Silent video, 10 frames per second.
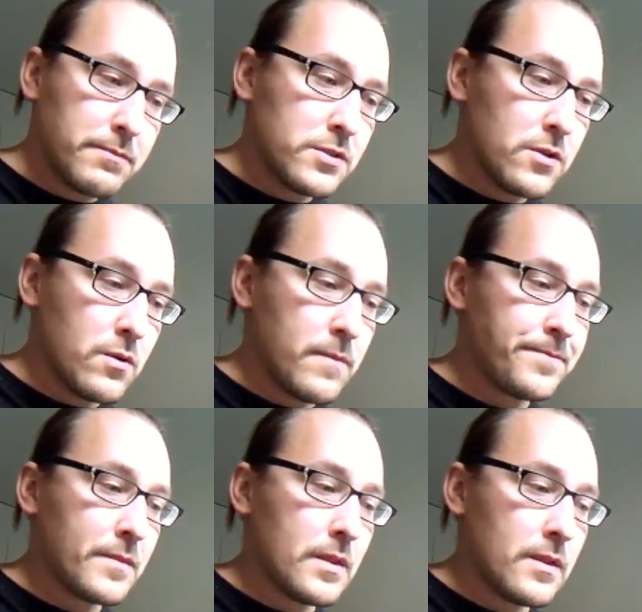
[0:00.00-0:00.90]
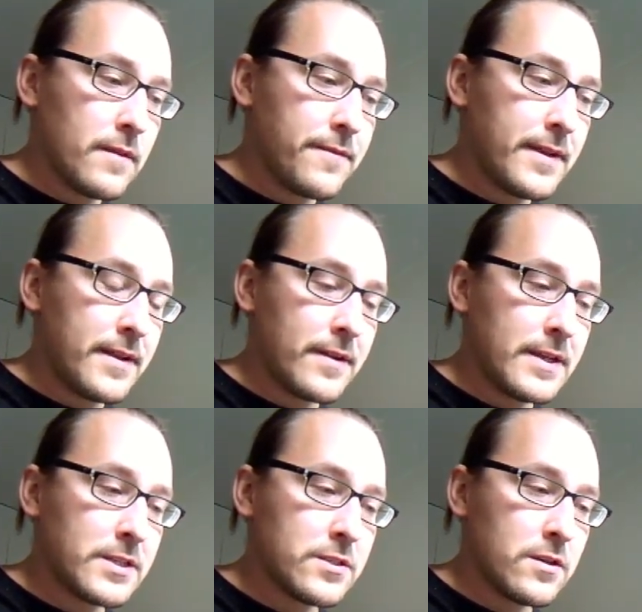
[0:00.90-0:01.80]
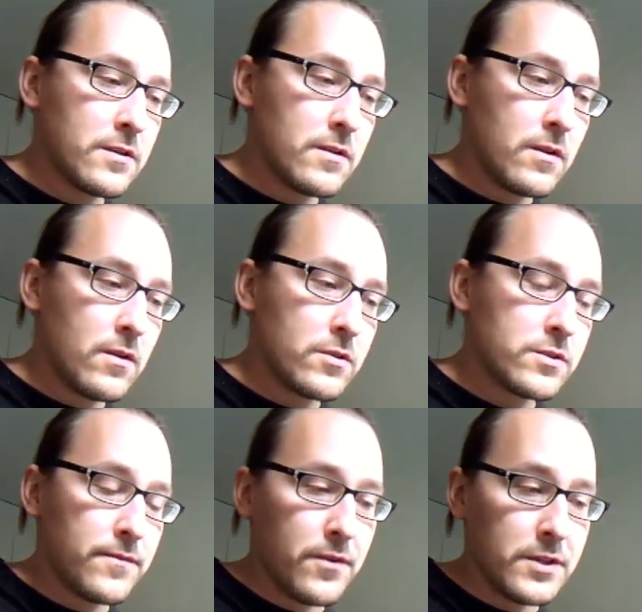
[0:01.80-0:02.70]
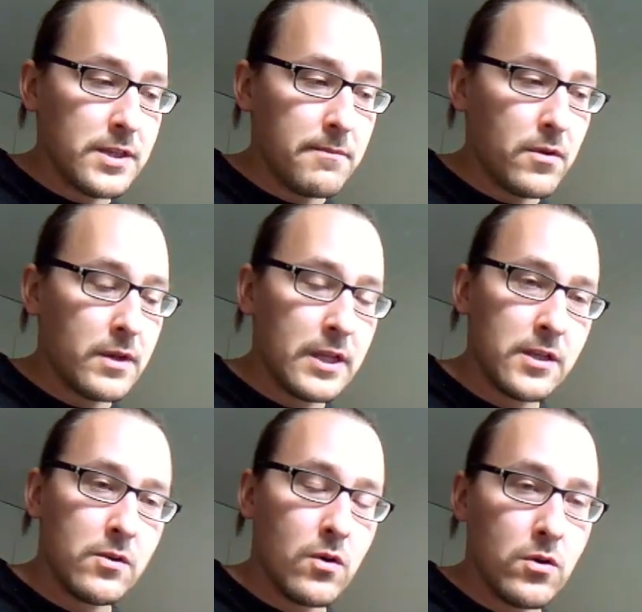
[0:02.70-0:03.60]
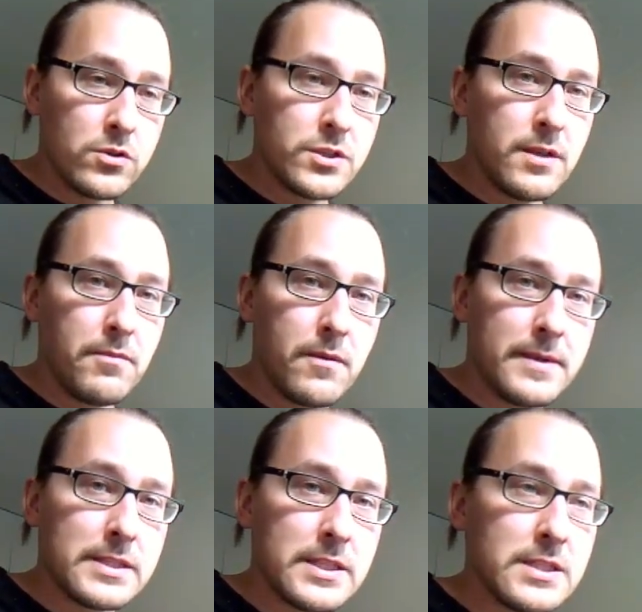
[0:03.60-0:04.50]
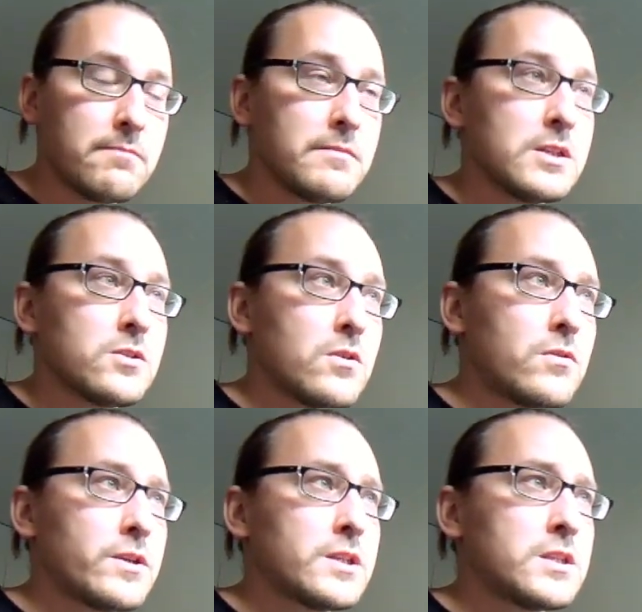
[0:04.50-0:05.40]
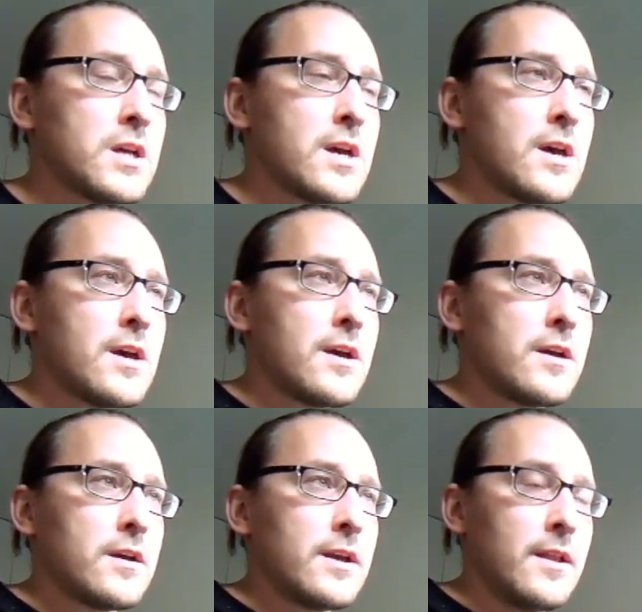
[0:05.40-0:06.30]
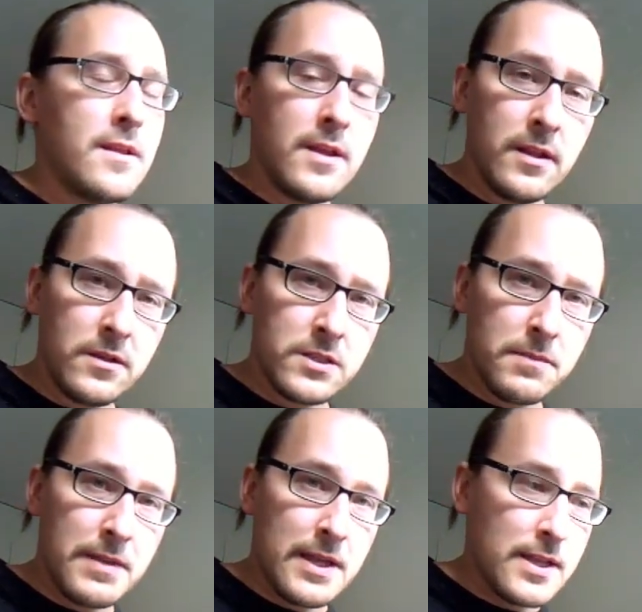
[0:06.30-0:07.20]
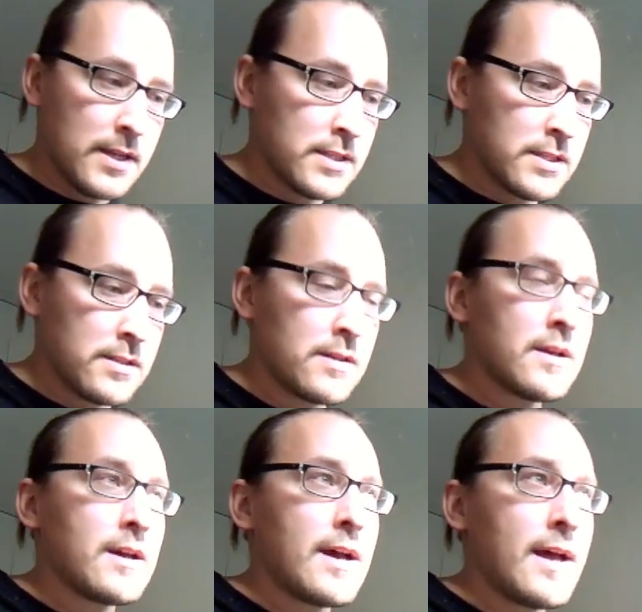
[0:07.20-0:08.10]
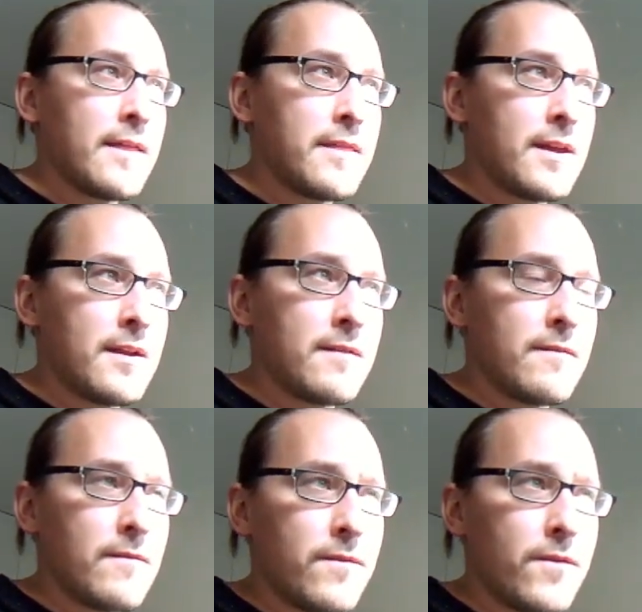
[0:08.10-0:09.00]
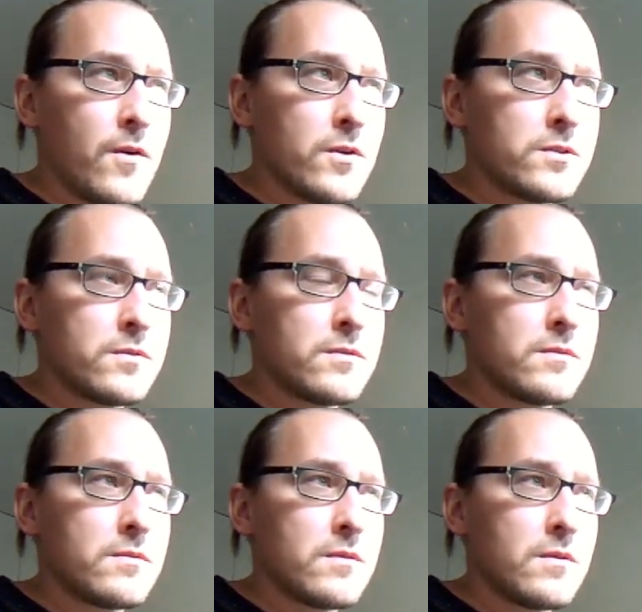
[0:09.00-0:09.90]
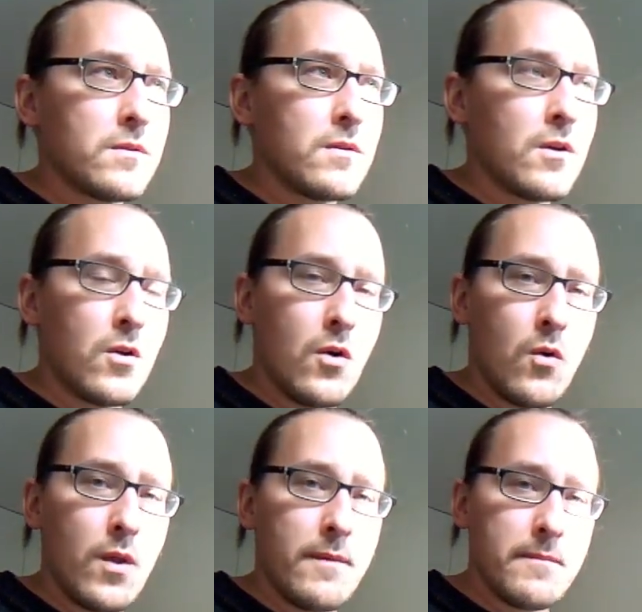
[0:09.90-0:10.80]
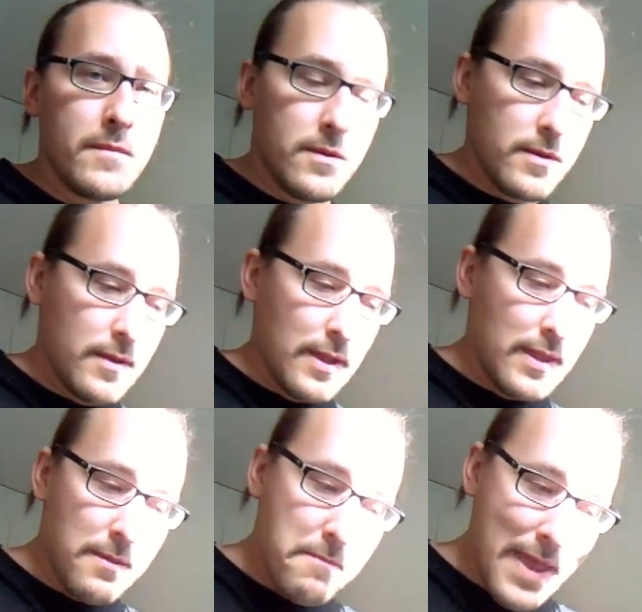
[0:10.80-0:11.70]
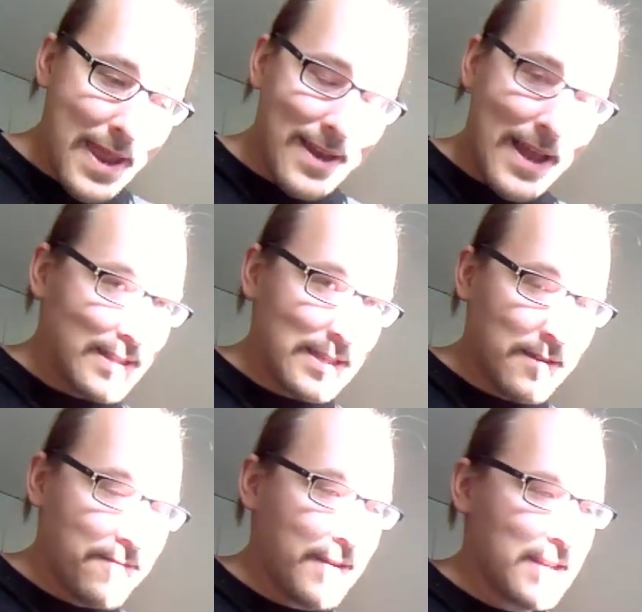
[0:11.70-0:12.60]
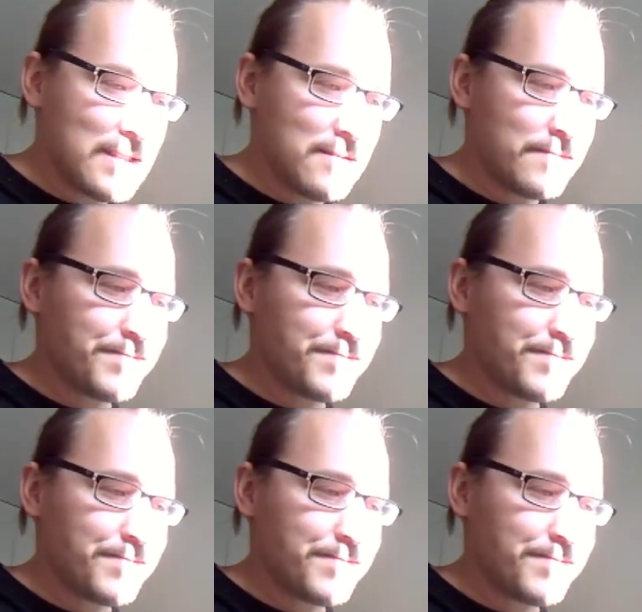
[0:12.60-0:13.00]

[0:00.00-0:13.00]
So the Federation lost, for example, Kitty Hawks, Diplomacies and Missouris in the intercept attacks, and then fought a golem in the main attack phase.